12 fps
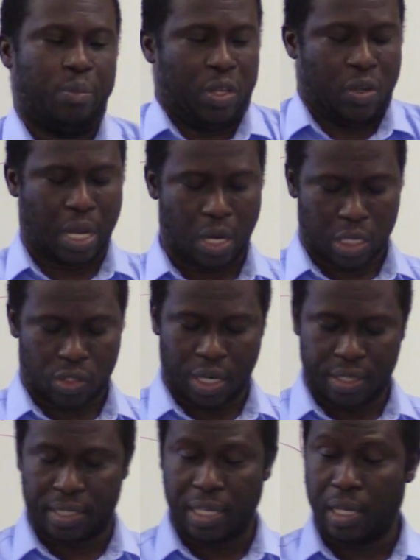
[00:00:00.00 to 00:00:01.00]
You can
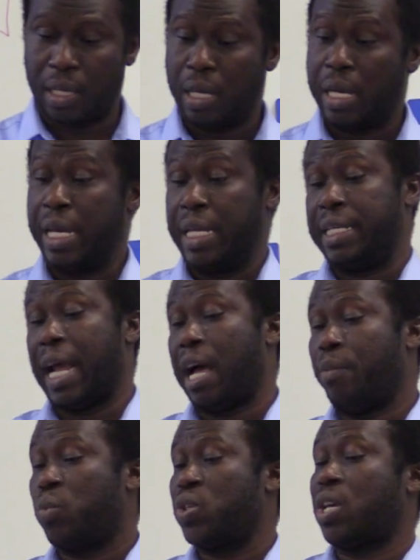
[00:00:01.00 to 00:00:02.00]
actually say a
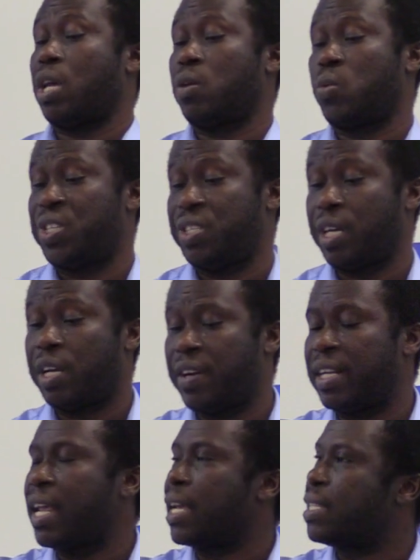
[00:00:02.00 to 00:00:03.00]
dam, which is a
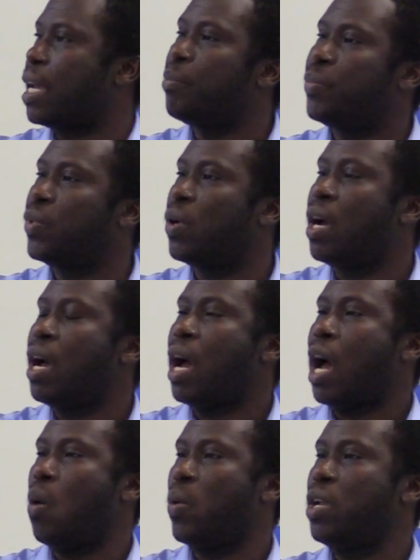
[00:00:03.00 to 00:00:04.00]
great example.
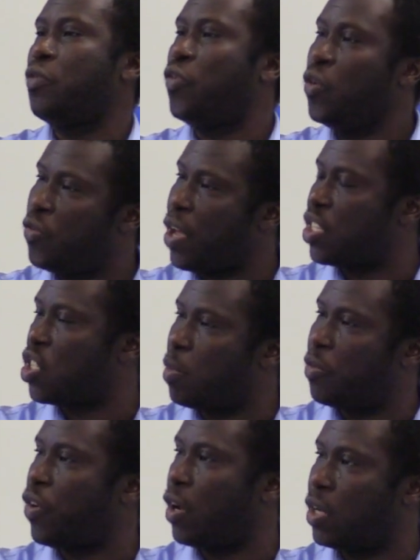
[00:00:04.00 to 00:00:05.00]
And when a fluvial
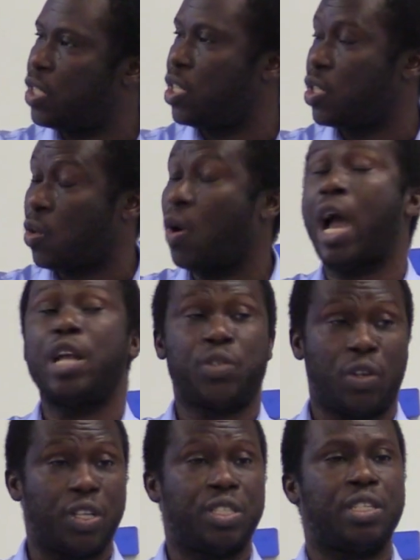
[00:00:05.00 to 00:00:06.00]
geomorphologist or
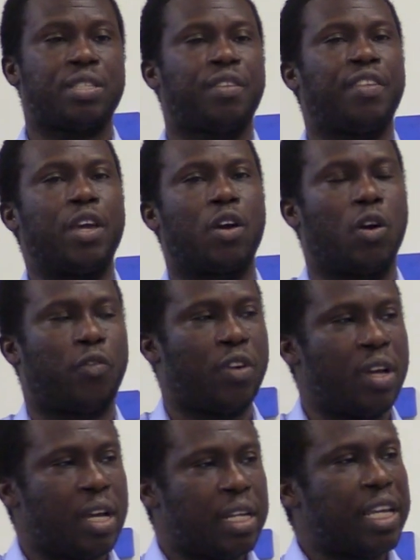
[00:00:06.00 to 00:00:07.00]
hydrologist think of
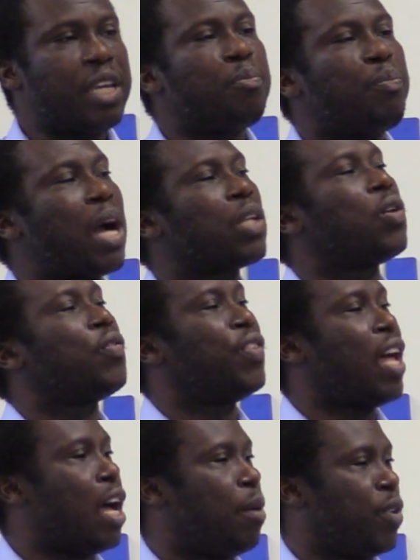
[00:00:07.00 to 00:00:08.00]
the impact of
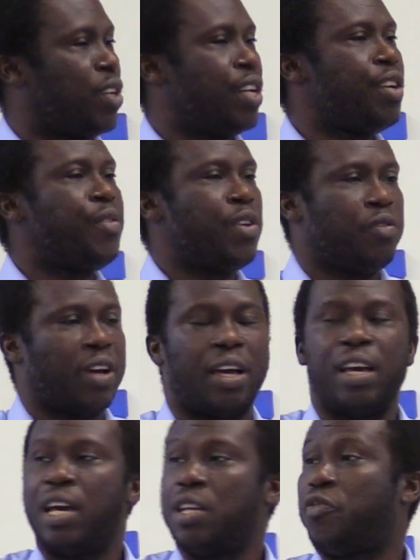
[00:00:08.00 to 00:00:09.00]
dam on any river,
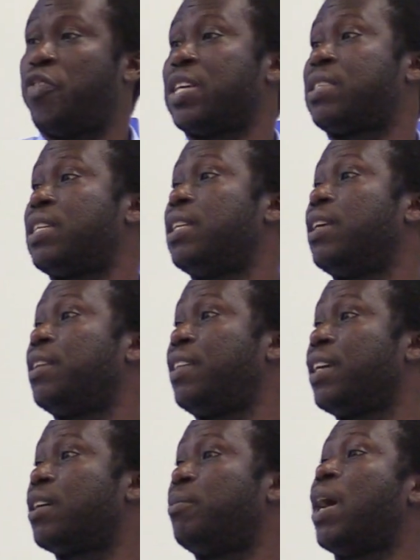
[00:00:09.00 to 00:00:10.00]
the first thing they
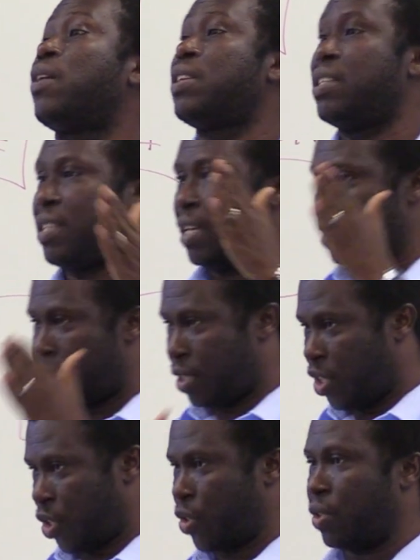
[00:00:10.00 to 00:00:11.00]
think about is
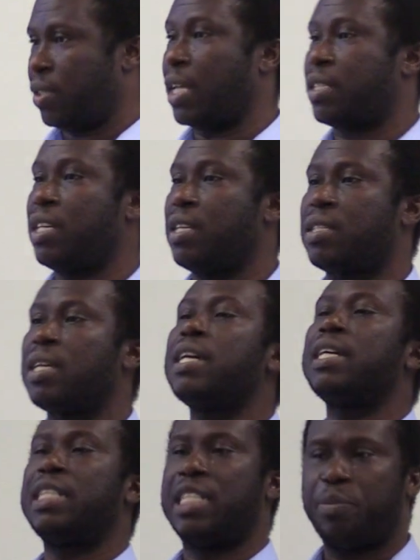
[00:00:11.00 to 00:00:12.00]
incision, that is
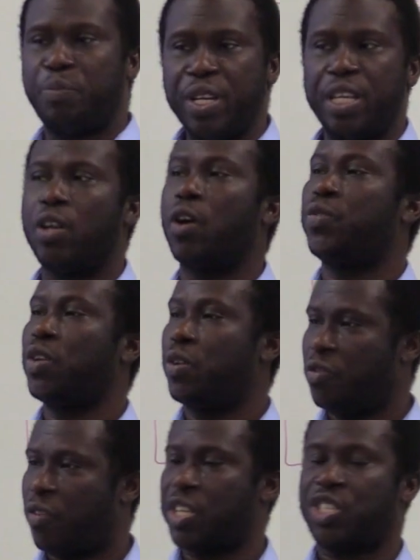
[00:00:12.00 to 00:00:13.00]
deepening of the
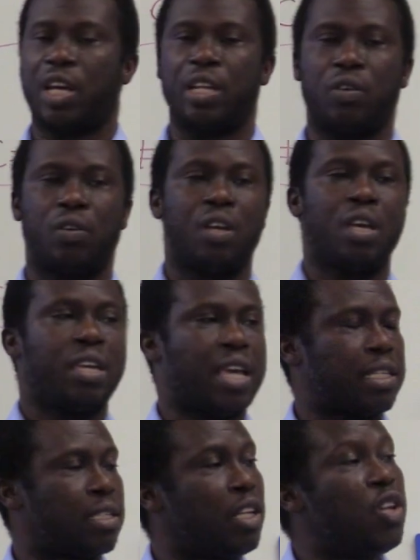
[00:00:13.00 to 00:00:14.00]
river channel.
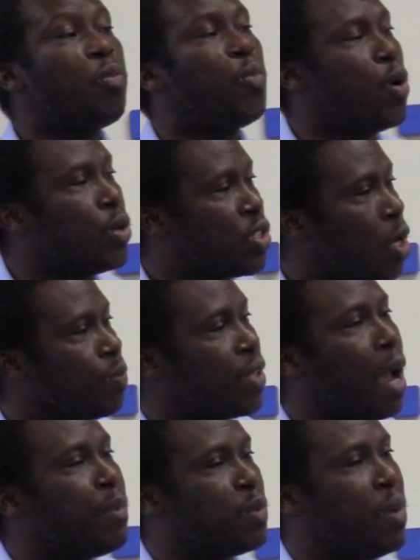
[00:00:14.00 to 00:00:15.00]
Yes, Leopold
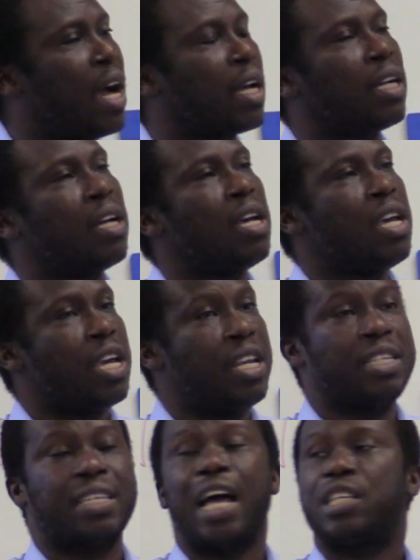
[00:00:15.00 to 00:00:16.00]
sometimes back in
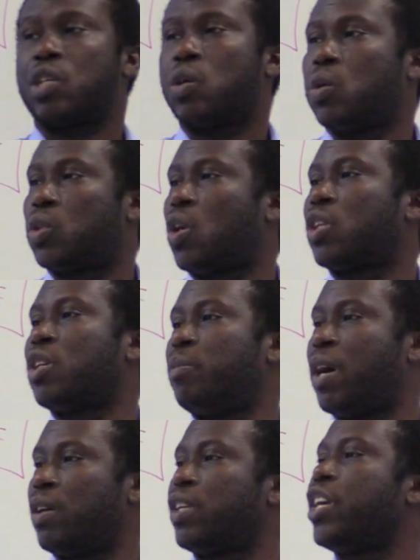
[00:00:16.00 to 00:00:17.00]
his article talked
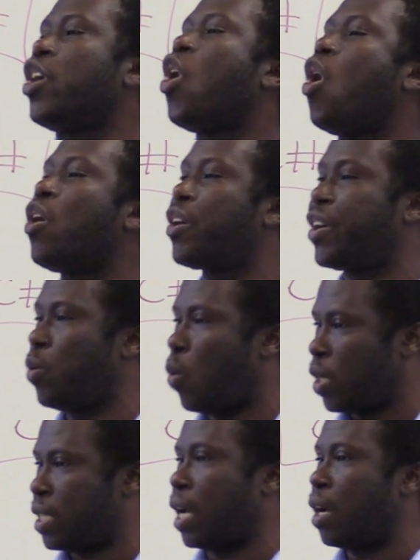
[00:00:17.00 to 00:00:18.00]
about a hungry
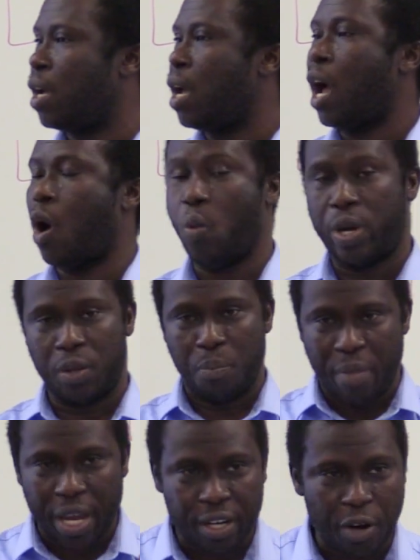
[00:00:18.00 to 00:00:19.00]
water. And when he
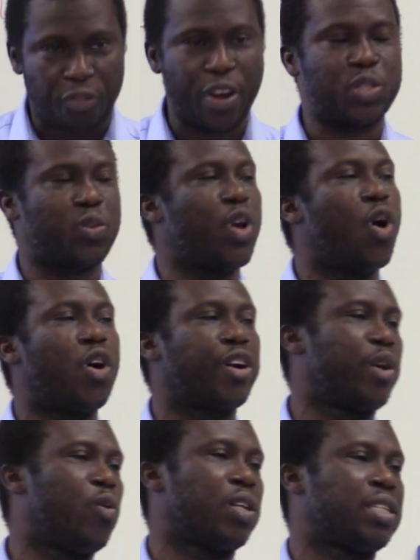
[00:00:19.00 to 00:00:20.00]
make reference to a
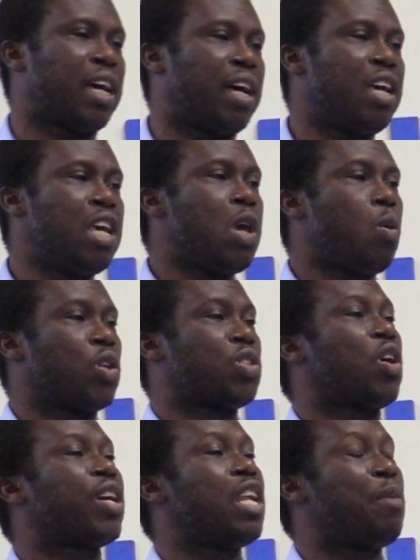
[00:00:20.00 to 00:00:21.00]
hungry water, he was
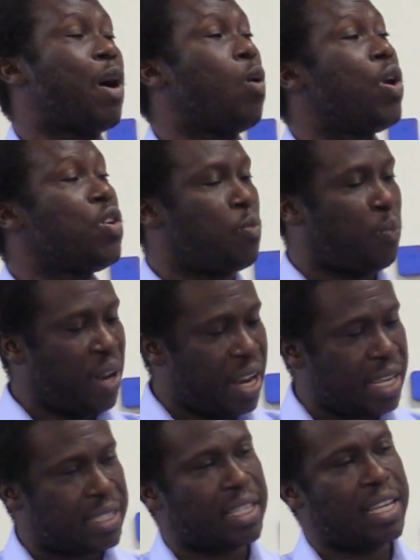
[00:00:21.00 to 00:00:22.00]
talking about when you
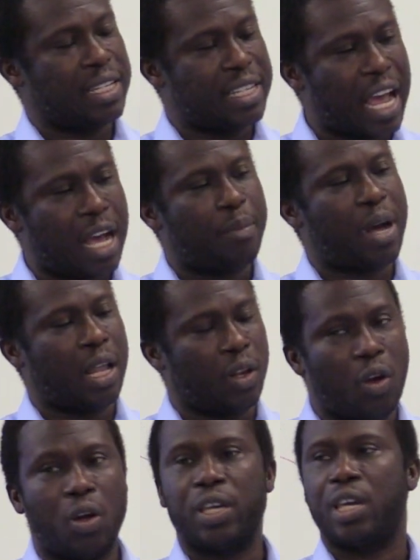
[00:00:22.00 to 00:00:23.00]
place a dam
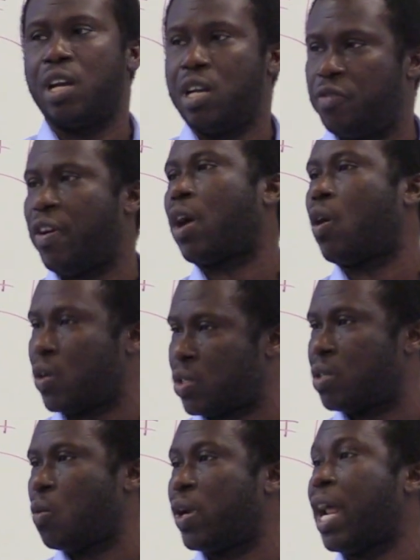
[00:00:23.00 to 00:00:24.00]
along a river
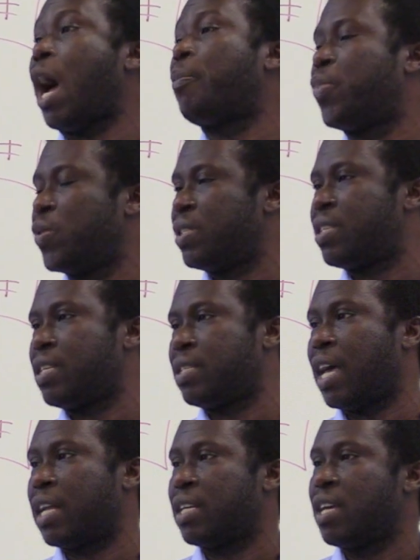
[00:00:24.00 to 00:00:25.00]
course, what happens is
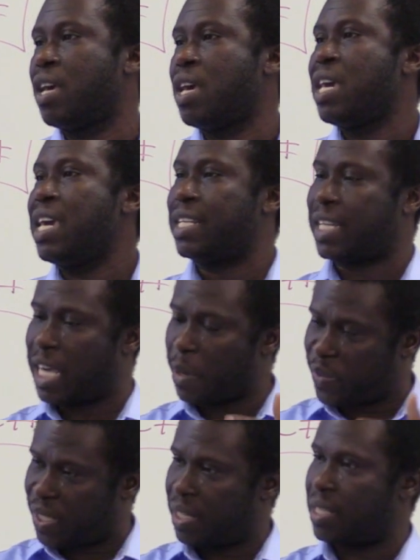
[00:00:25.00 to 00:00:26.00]
that it
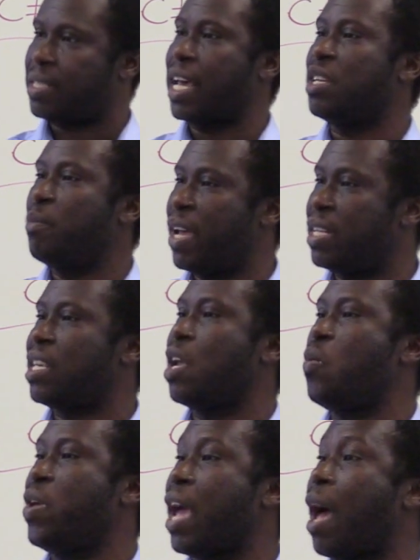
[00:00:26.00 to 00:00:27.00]
keeps the sediments
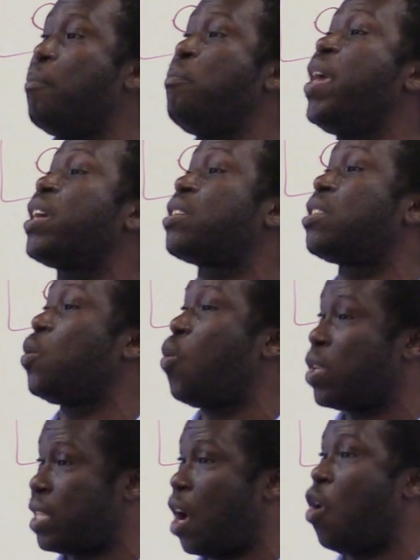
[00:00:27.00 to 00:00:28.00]
away and makes the
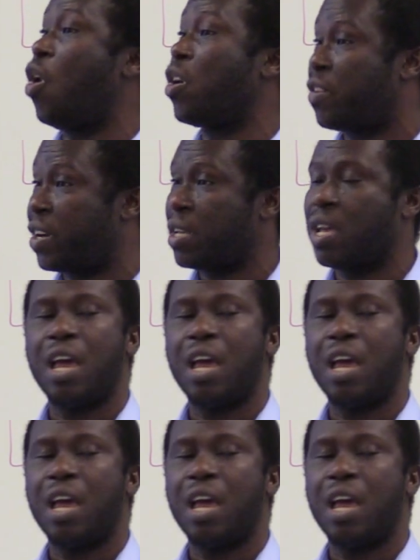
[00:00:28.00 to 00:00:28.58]
water hungry.